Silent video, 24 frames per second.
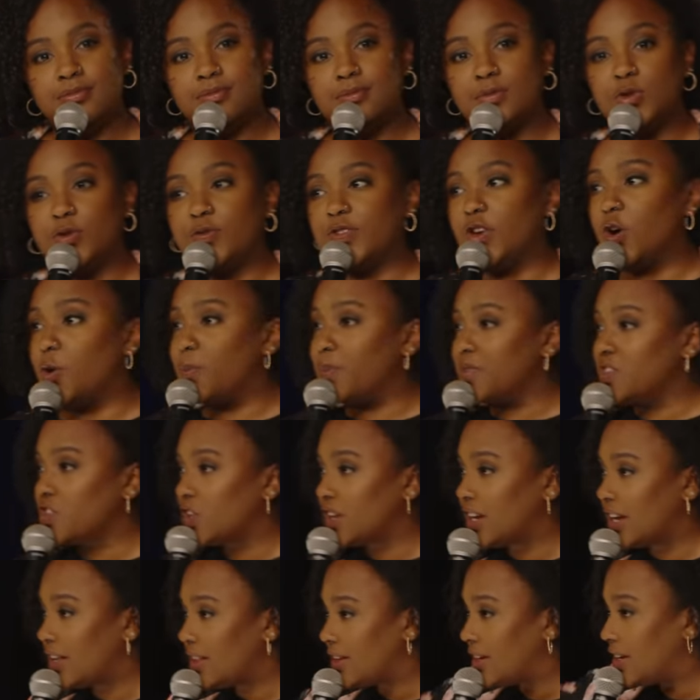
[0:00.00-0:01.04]
Movie opens
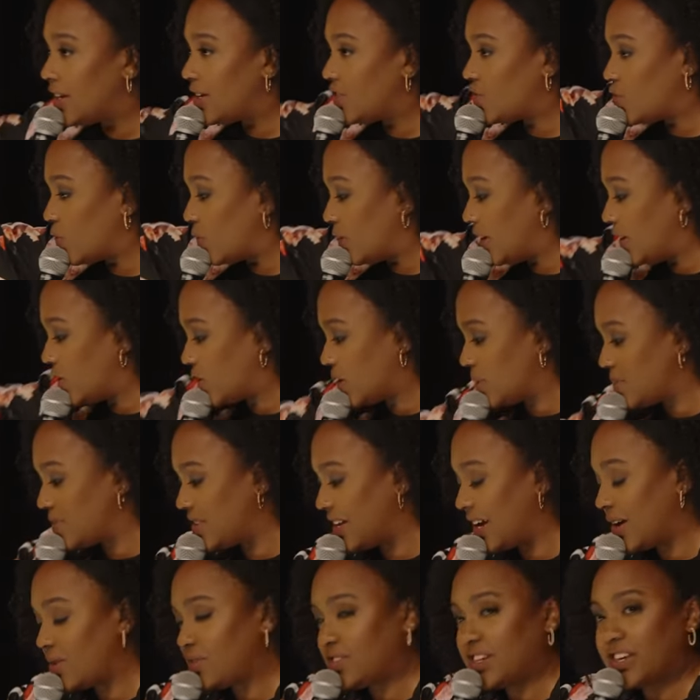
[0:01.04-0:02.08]
on Helen Hunt, tornado comes
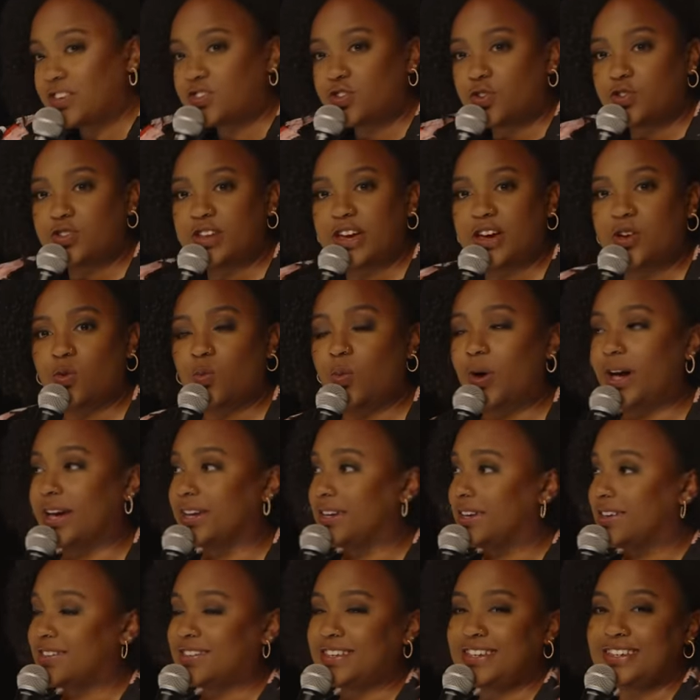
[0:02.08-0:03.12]
down, takes her dad
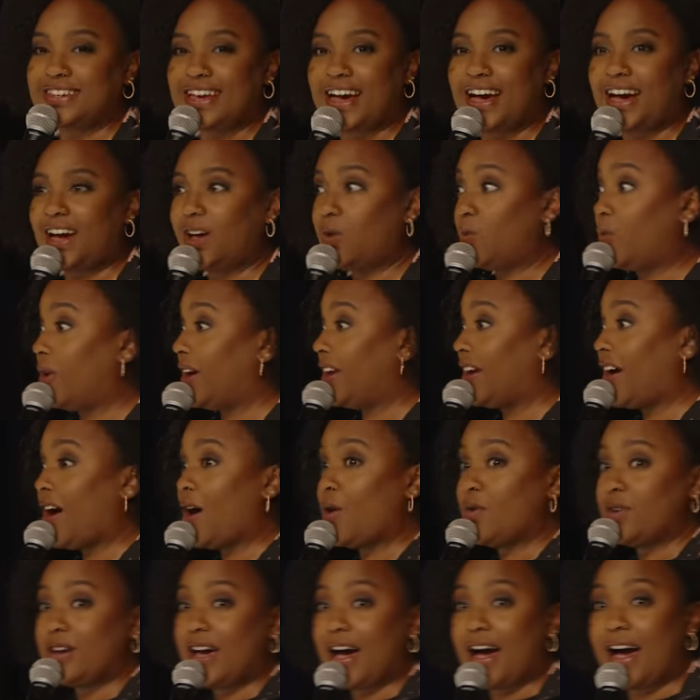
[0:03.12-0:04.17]
away. Does he die? We
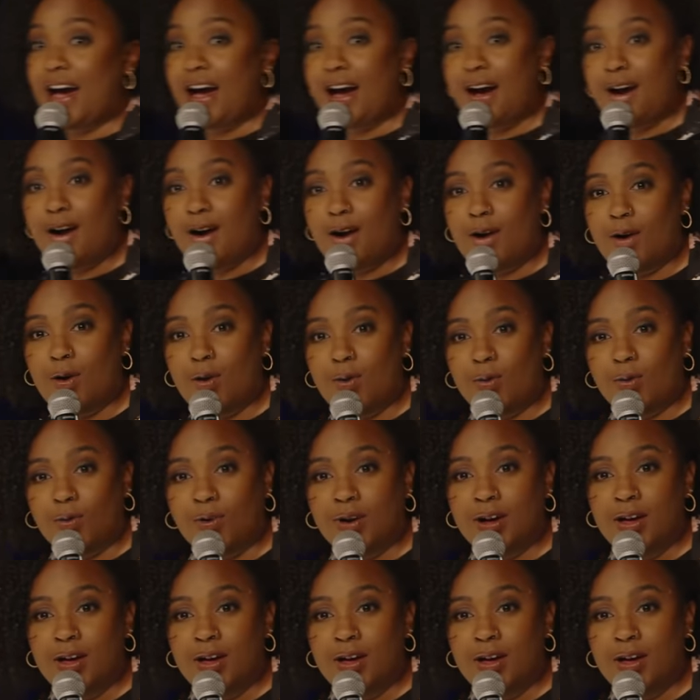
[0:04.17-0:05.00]
don't know!